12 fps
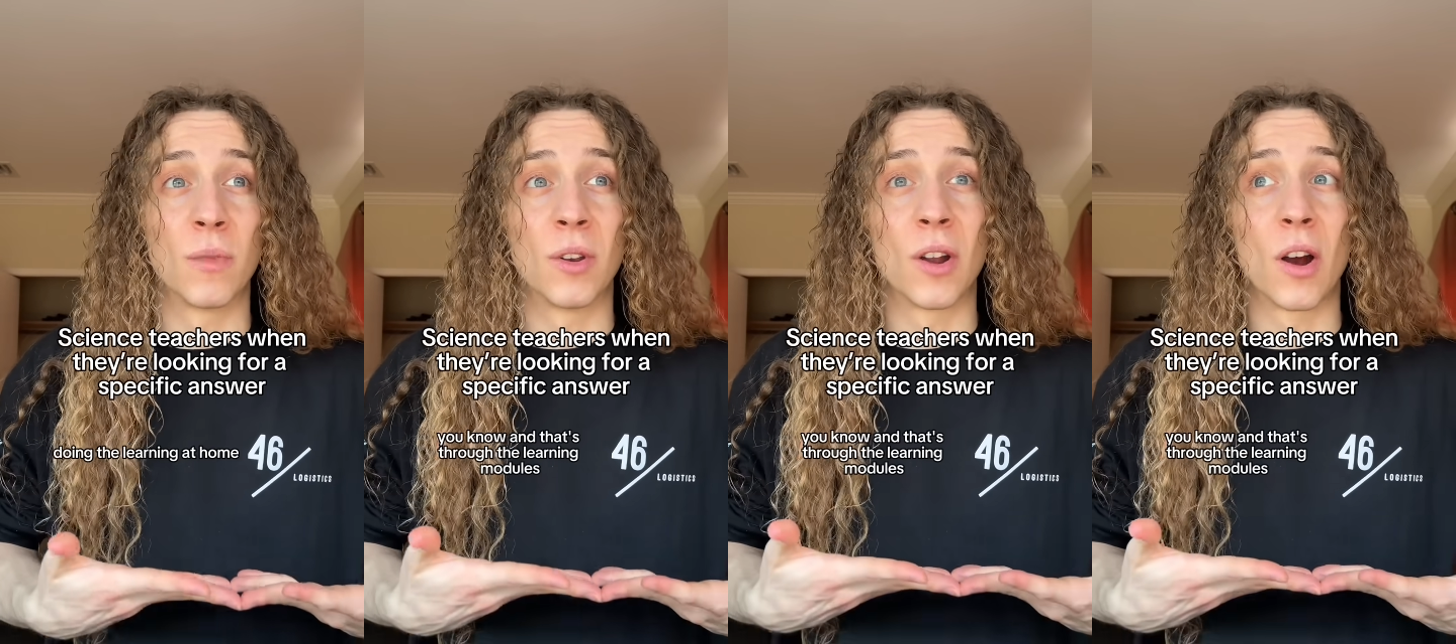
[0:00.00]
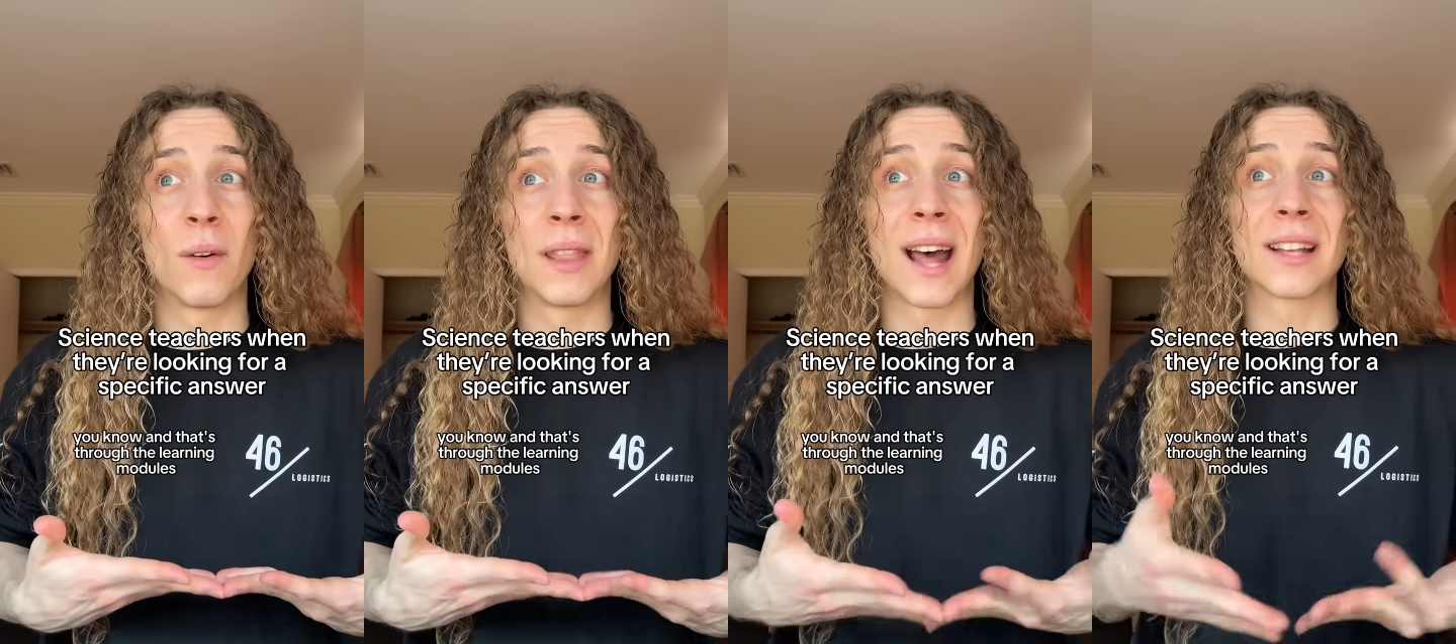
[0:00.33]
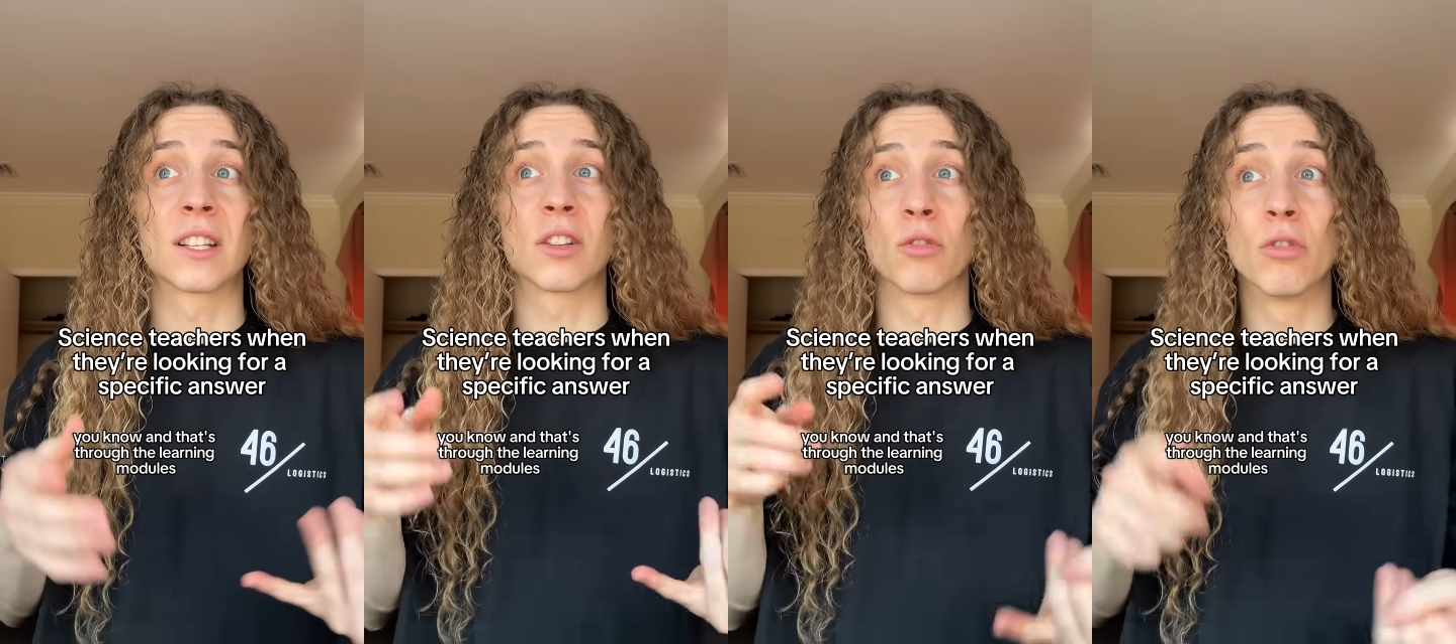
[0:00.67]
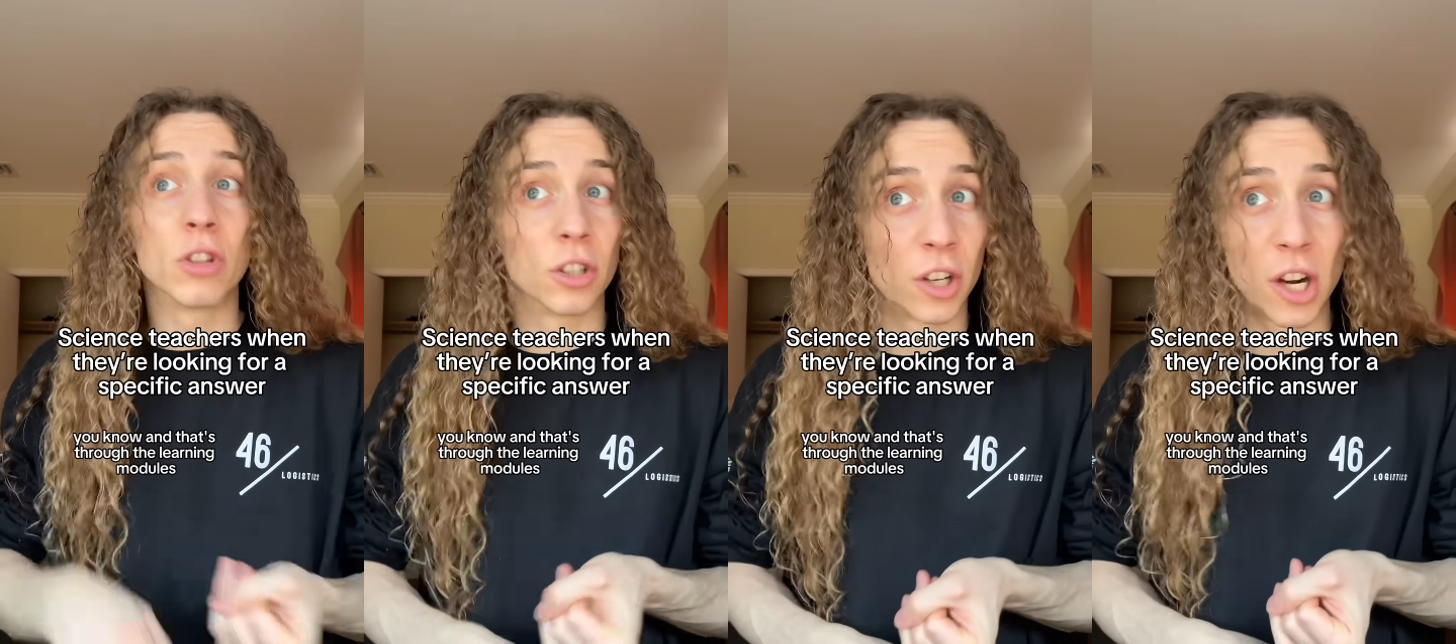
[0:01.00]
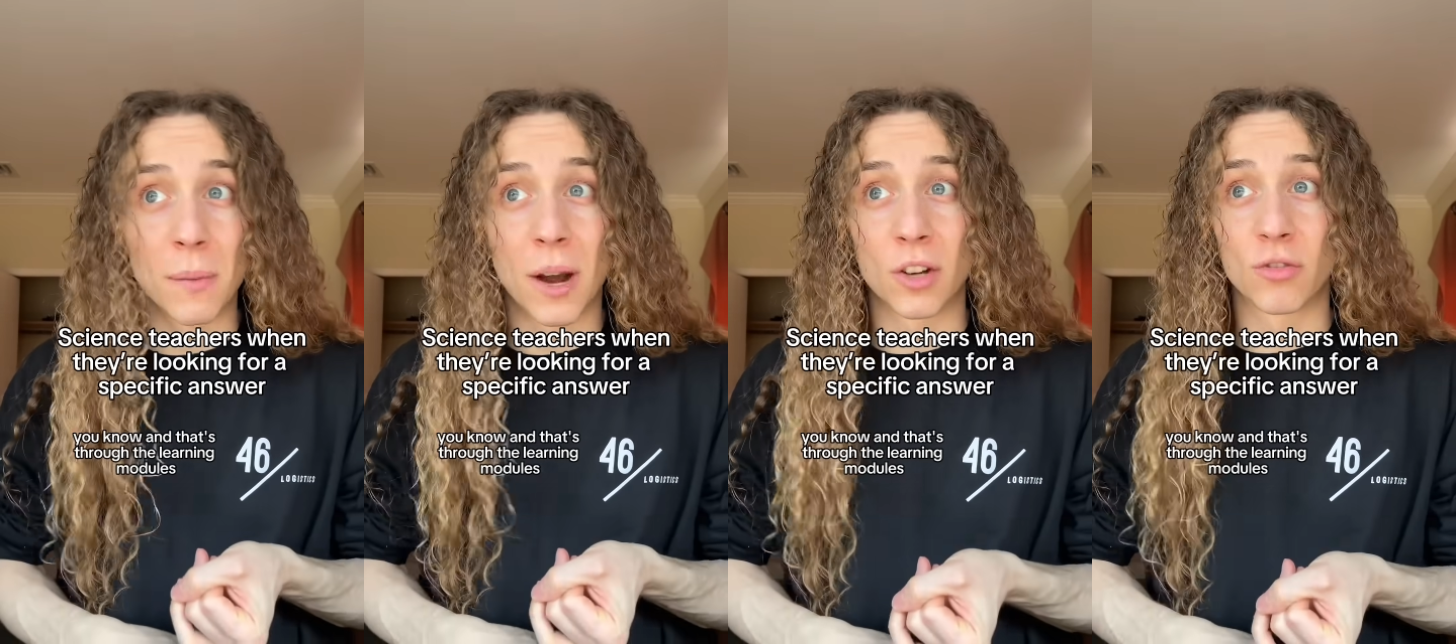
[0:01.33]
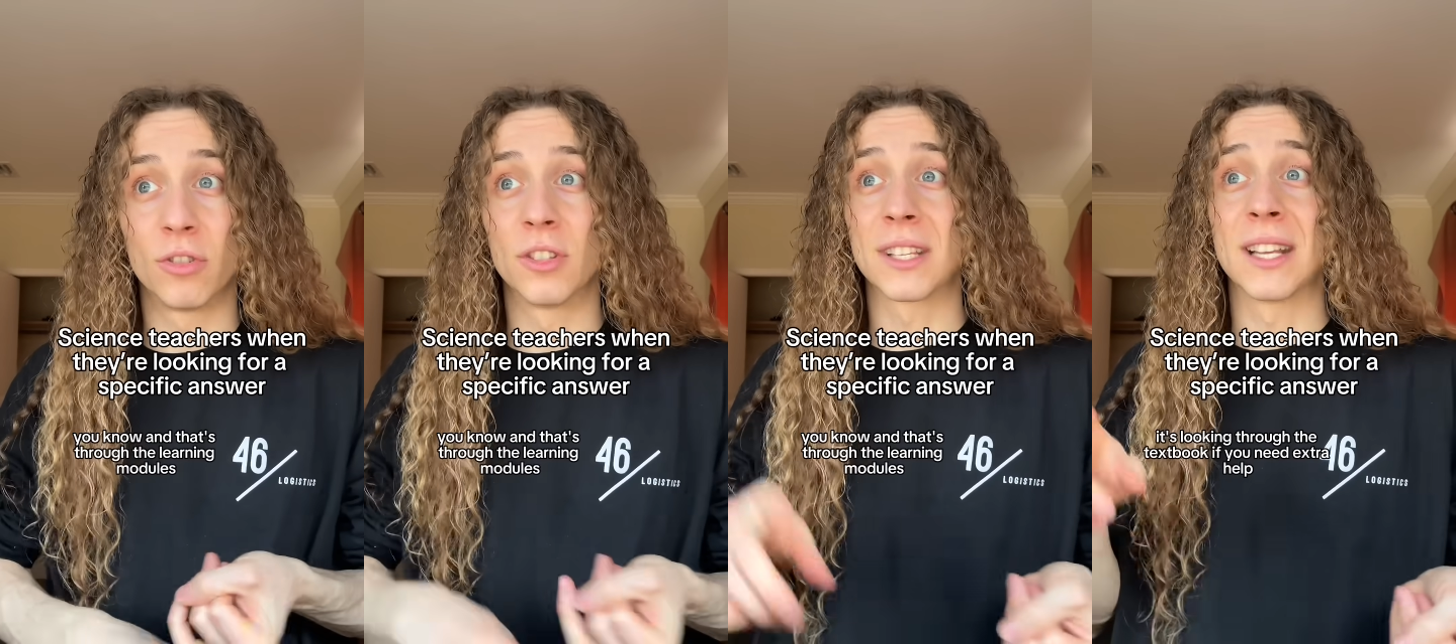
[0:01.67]
you know, and that's through the learning
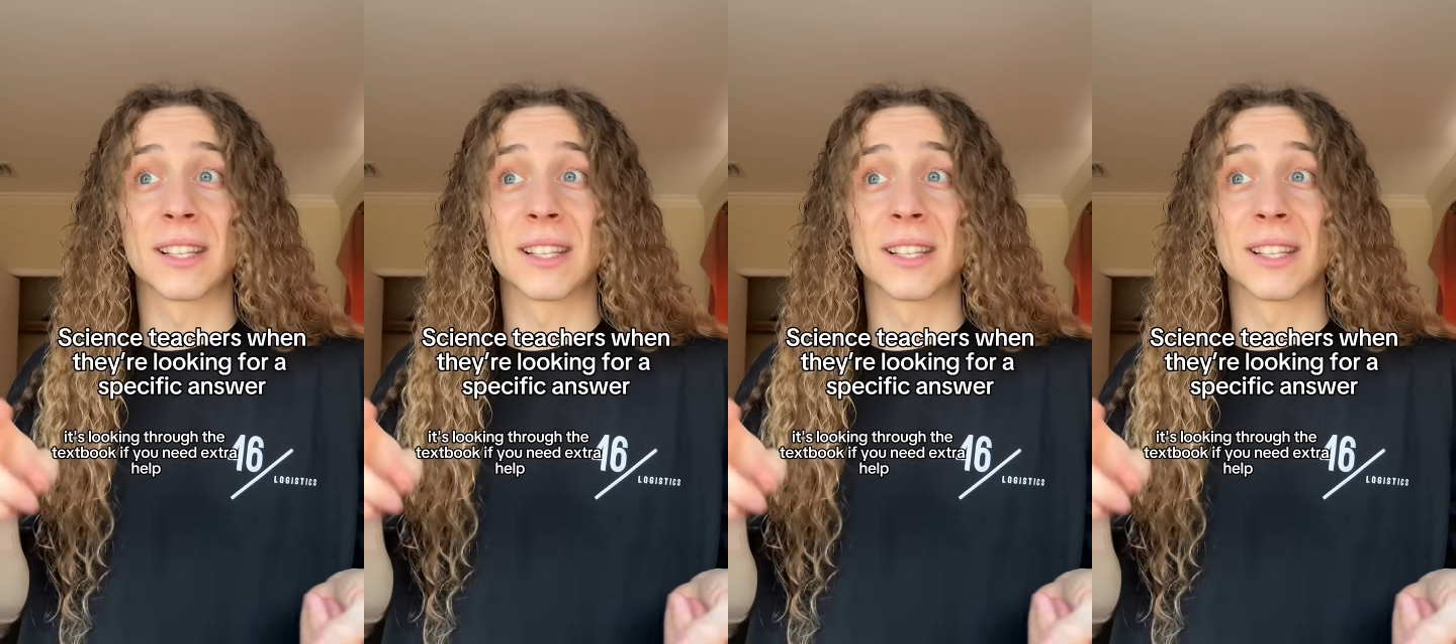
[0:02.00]
modules.